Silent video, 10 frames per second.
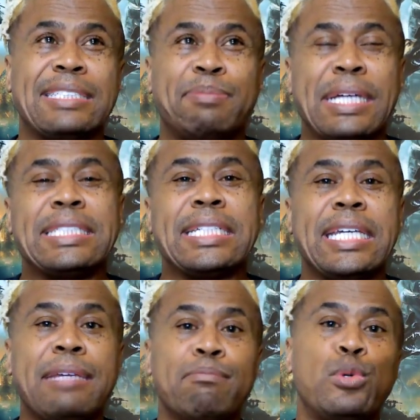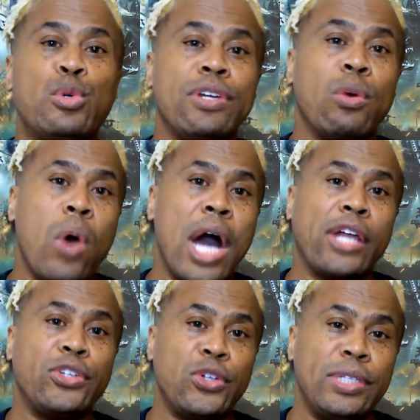best to keep moving while you're
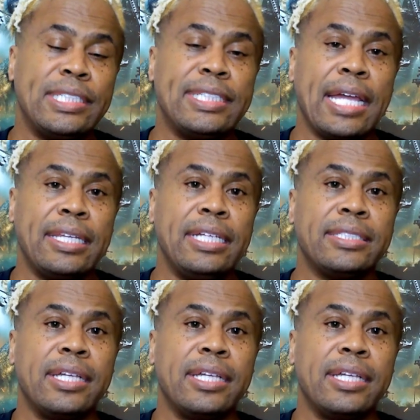doing these techniques